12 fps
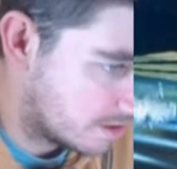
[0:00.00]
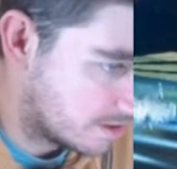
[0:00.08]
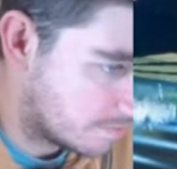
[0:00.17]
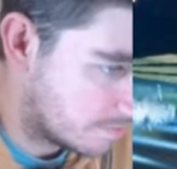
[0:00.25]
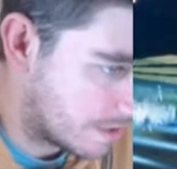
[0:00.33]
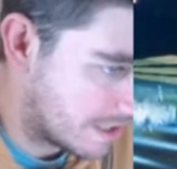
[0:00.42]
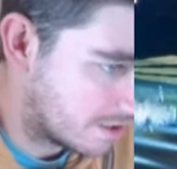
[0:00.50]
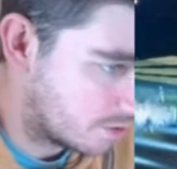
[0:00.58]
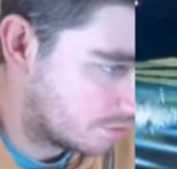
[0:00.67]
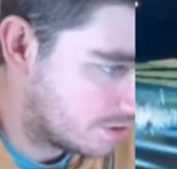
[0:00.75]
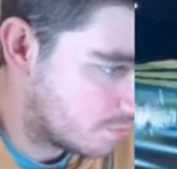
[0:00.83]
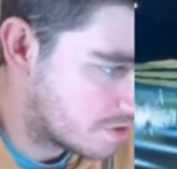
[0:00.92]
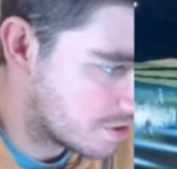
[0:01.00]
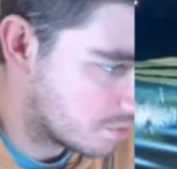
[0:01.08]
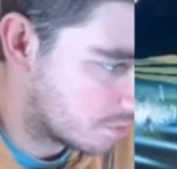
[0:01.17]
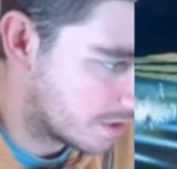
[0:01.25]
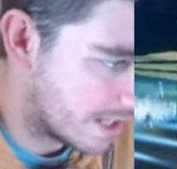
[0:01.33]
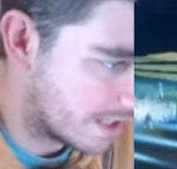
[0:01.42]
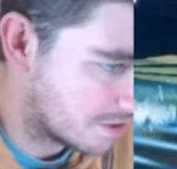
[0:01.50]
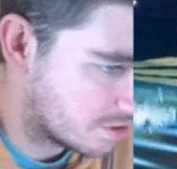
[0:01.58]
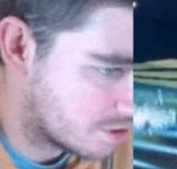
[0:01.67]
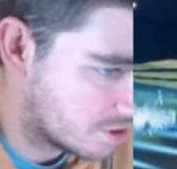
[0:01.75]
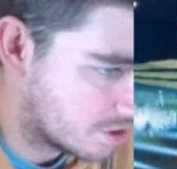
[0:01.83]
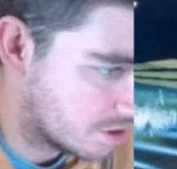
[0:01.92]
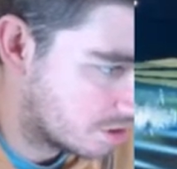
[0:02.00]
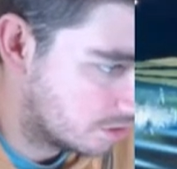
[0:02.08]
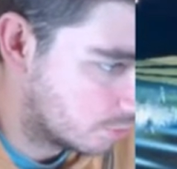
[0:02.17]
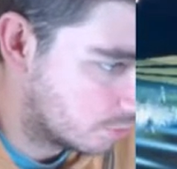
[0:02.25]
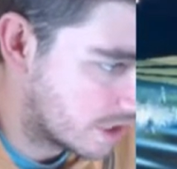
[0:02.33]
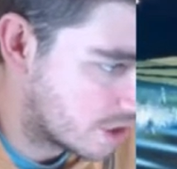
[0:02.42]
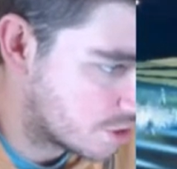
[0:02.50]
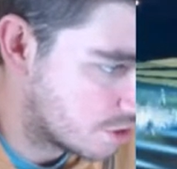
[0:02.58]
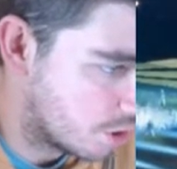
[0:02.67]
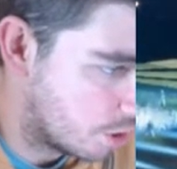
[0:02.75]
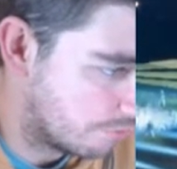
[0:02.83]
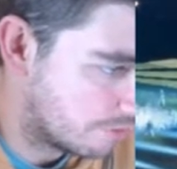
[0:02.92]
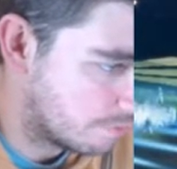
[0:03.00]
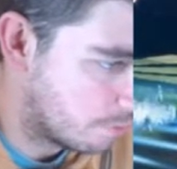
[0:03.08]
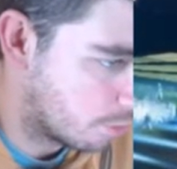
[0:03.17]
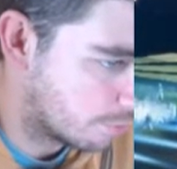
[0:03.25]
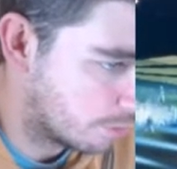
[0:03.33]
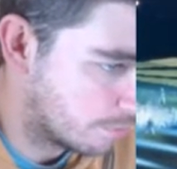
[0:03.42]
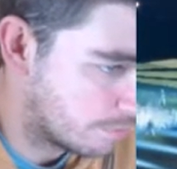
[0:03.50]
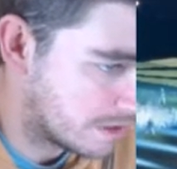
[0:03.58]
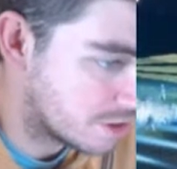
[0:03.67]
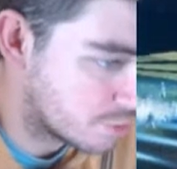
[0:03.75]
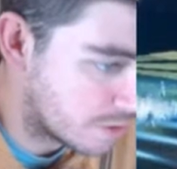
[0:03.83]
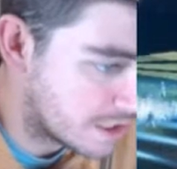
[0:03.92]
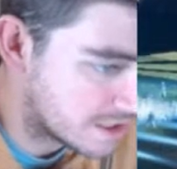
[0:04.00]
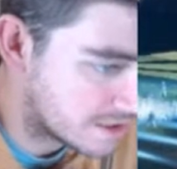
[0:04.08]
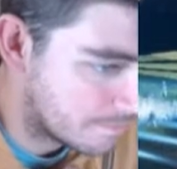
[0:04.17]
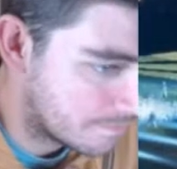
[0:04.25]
depending on the original catch location of the Pokemon being traded.